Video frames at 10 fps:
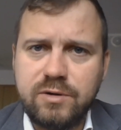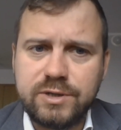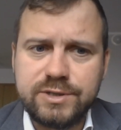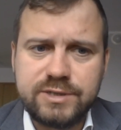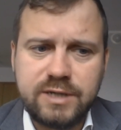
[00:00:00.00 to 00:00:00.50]

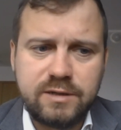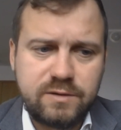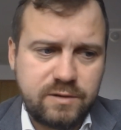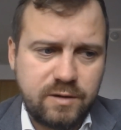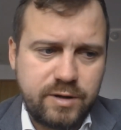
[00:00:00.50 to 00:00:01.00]
August
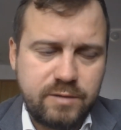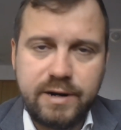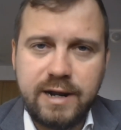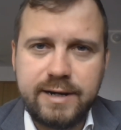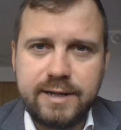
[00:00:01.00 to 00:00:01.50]
that we
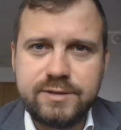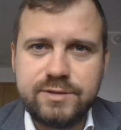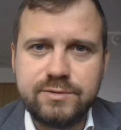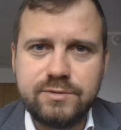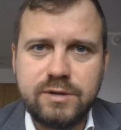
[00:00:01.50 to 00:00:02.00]
are planning
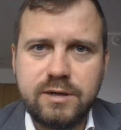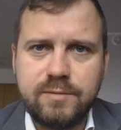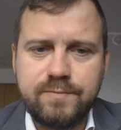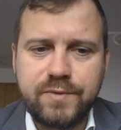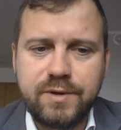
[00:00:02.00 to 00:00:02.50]

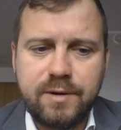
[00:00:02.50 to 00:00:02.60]
to